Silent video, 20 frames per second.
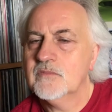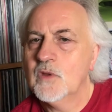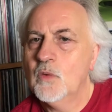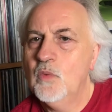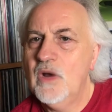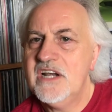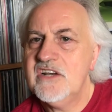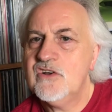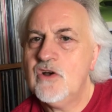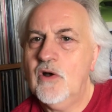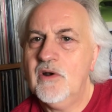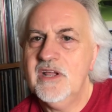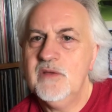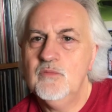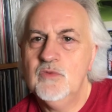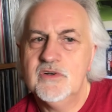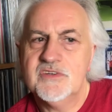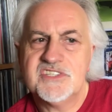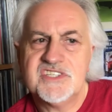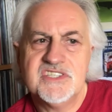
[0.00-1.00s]
When Colin
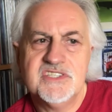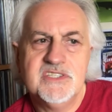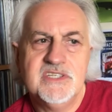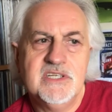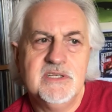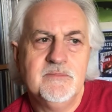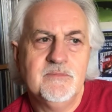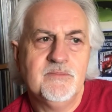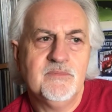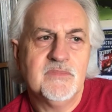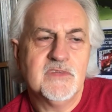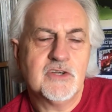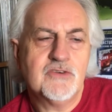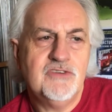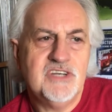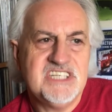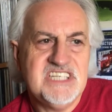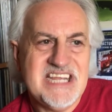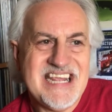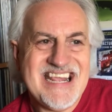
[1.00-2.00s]
Wilson
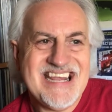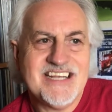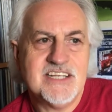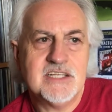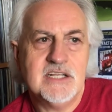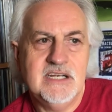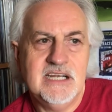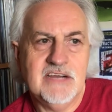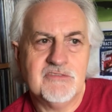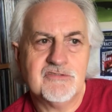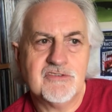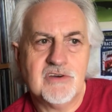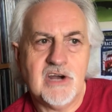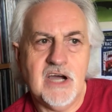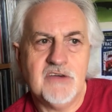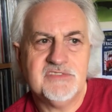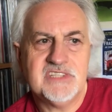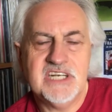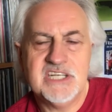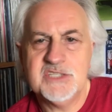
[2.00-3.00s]
critiqued
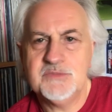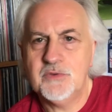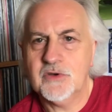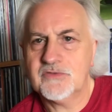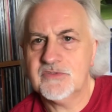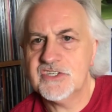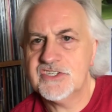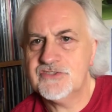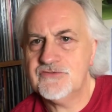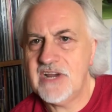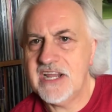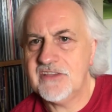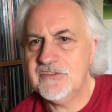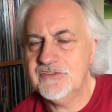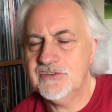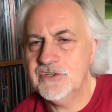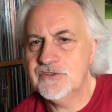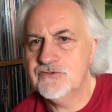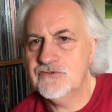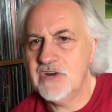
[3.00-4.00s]
Lovecraft in his book The Strength
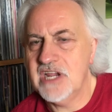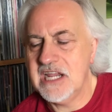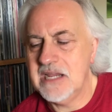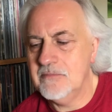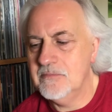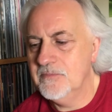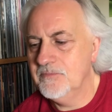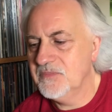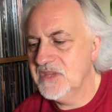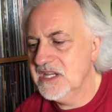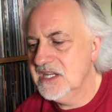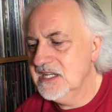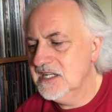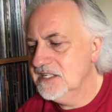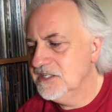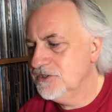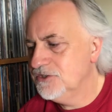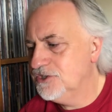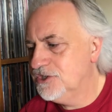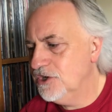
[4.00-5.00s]
to Dream,
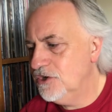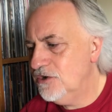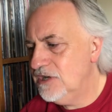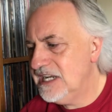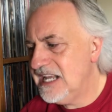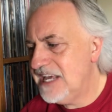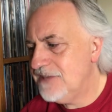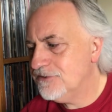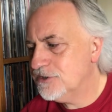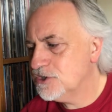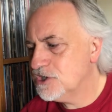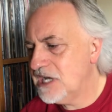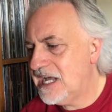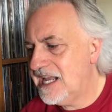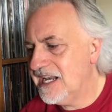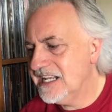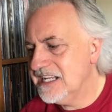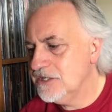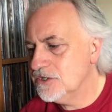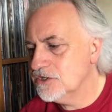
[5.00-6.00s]
Derleth
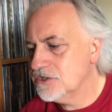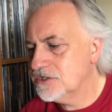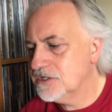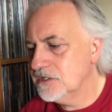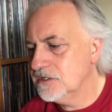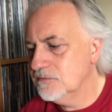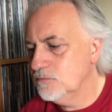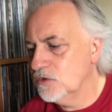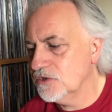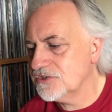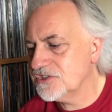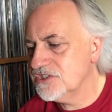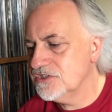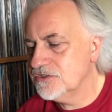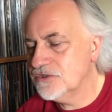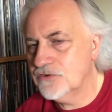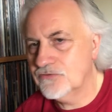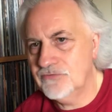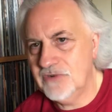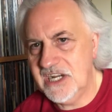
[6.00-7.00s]
challenged Wilson
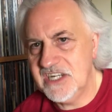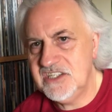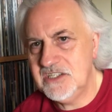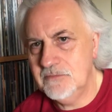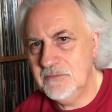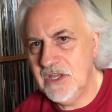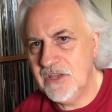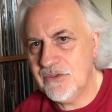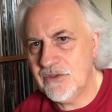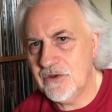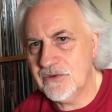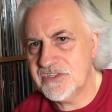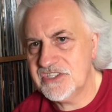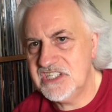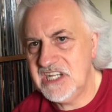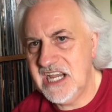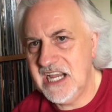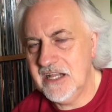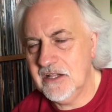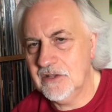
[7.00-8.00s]
to write a mythos
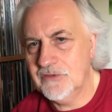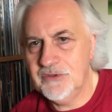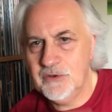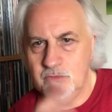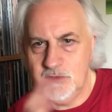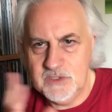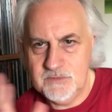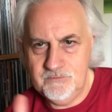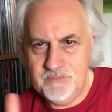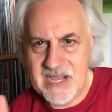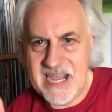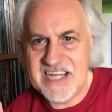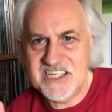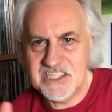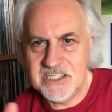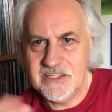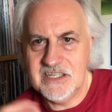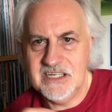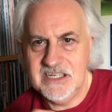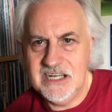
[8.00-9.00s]
tale that was
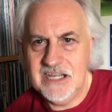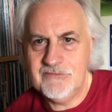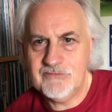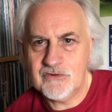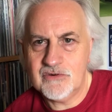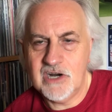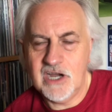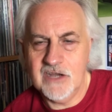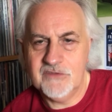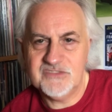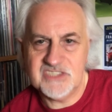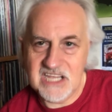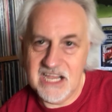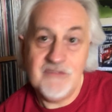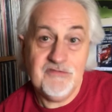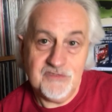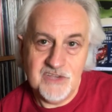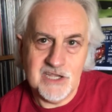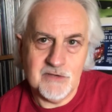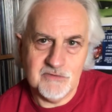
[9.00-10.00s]
better than Lovecraft's
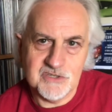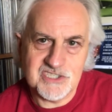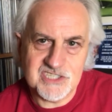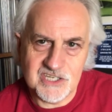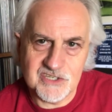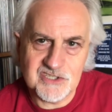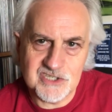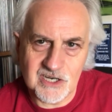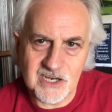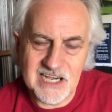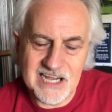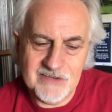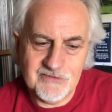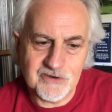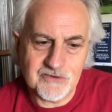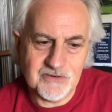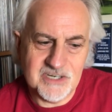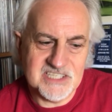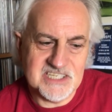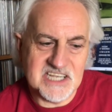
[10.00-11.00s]
if he was such a clever
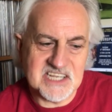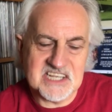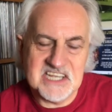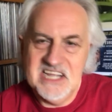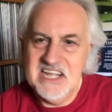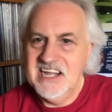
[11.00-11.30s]
critic.